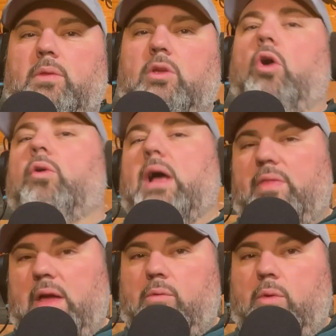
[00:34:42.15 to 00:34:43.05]
go down
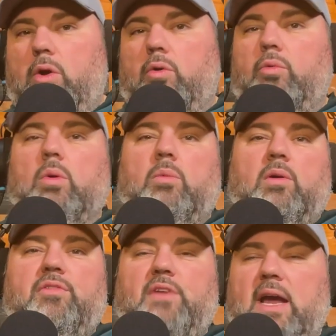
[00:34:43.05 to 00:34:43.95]
that road where we're
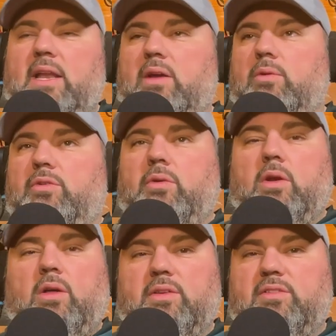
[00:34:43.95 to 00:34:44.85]
fighting, we're doing
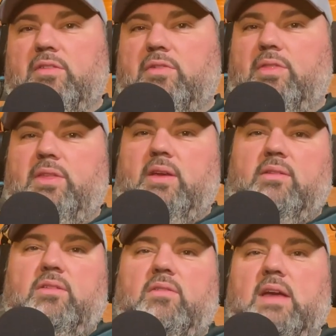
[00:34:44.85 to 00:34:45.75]
all these different
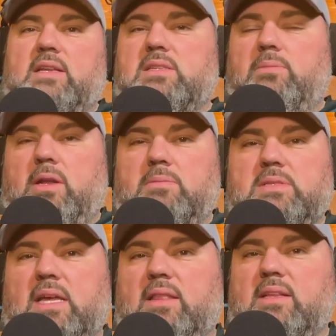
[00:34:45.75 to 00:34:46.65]
things. You've got someone
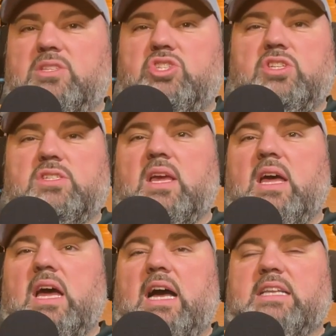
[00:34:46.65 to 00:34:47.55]
upset that's just
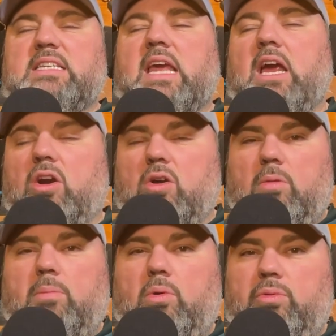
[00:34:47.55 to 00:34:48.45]
a
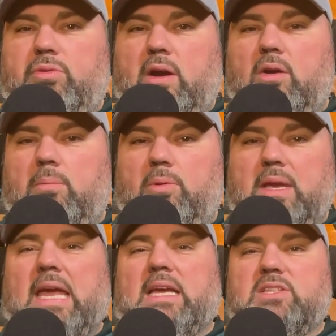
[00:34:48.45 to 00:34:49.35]
terrible, terrible
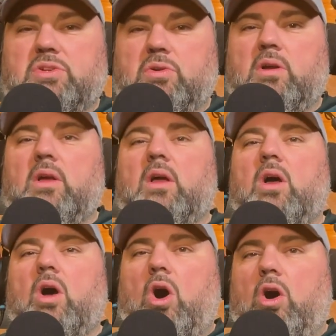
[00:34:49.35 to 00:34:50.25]
cancer
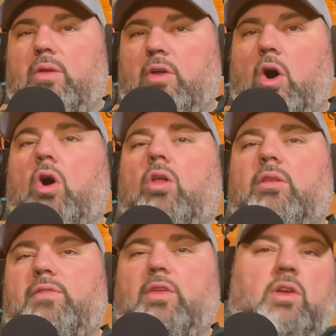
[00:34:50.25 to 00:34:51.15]
on all
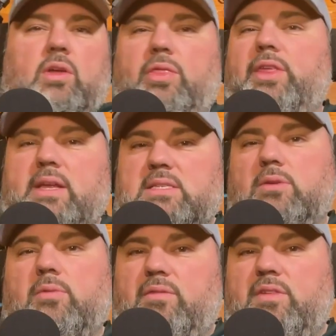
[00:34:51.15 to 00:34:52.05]
of the good things
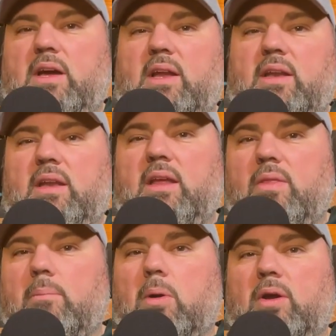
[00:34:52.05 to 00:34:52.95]
that we've done in
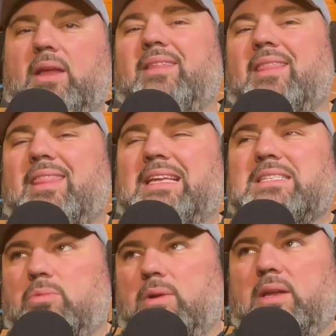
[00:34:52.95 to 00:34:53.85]
the market and the
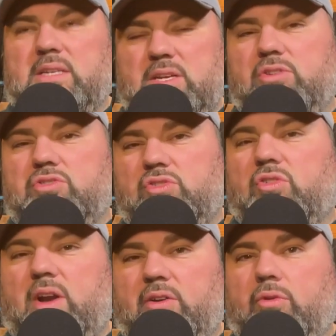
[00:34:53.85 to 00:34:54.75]
things that we're continuing to
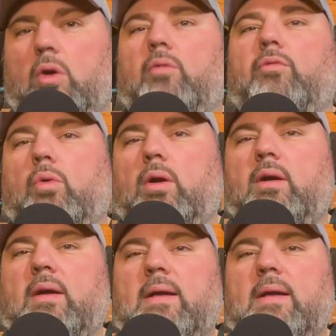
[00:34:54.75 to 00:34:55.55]
trying to grow for.